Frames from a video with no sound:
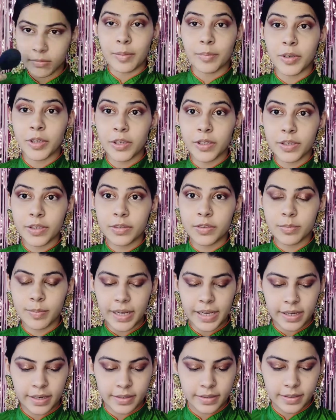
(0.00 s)
I'm going to do
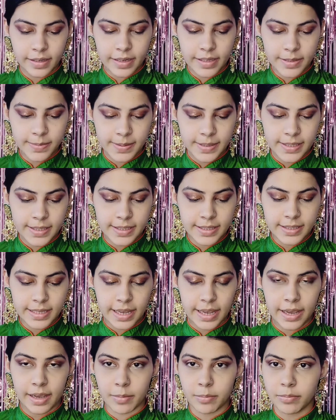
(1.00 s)
my under eyes with the
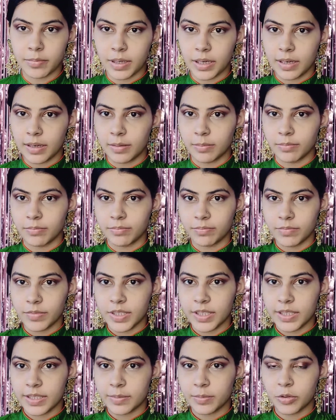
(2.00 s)
same
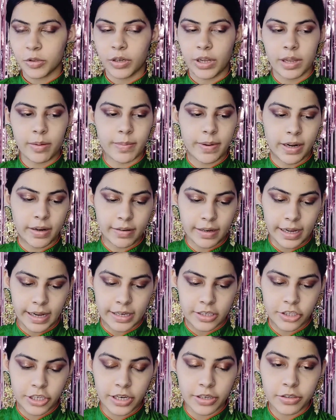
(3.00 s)
smoky brown
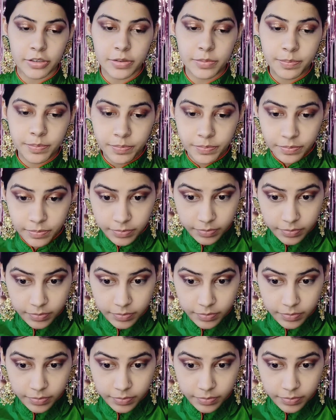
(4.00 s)
eyeshadow.